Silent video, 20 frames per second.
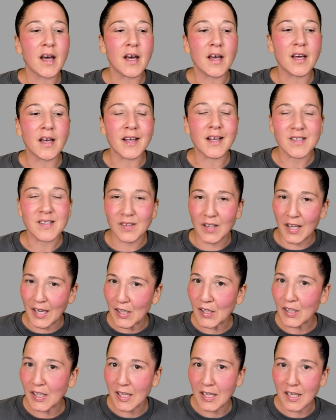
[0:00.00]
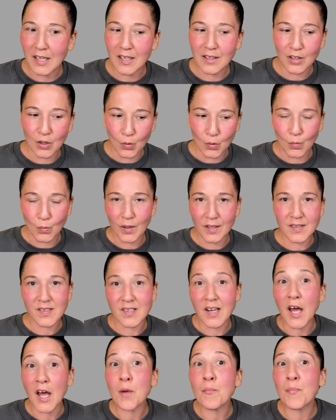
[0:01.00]
It's likely, you know, it's
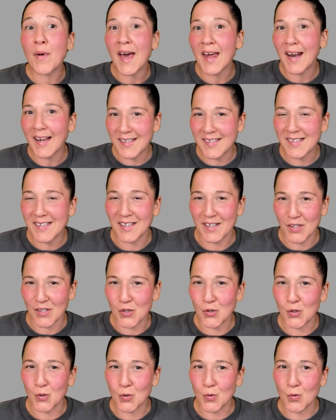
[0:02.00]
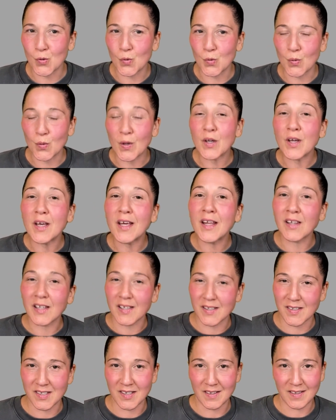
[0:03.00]
not a bad idea to
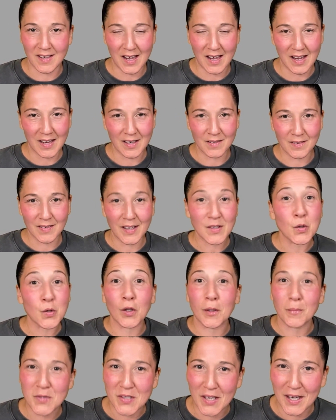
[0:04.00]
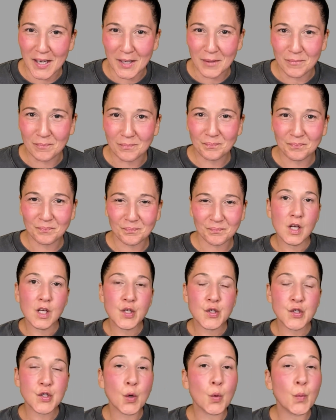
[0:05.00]
enlist in that. That's all I'm saying.
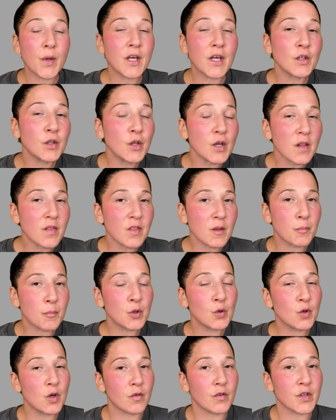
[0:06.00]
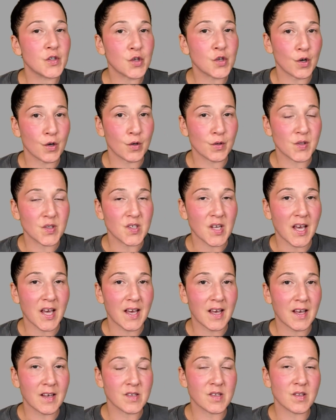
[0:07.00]
So we can look at the Pluto returns
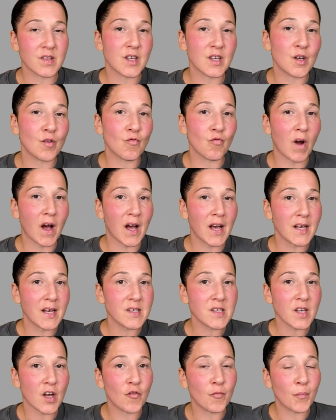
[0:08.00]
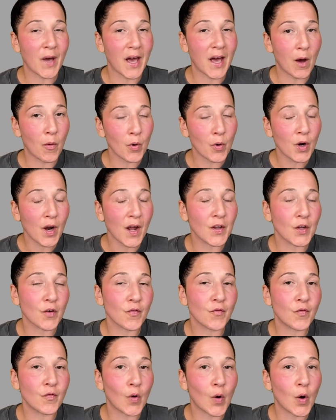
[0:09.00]
as the rise of power and the
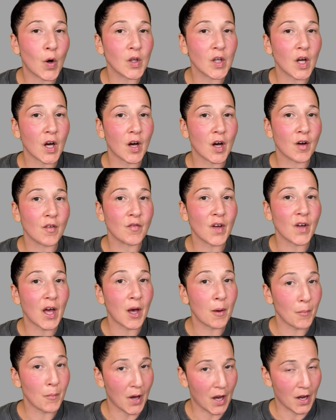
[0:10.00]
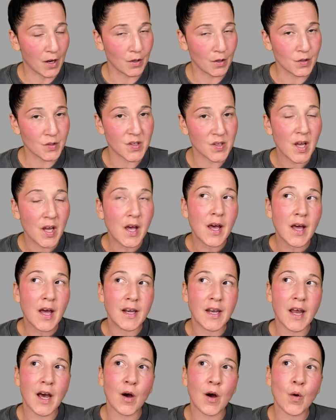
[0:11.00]
fall of empires.
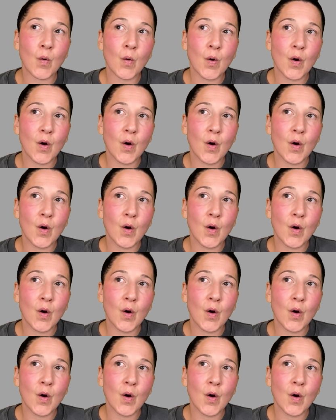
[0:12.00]
Now,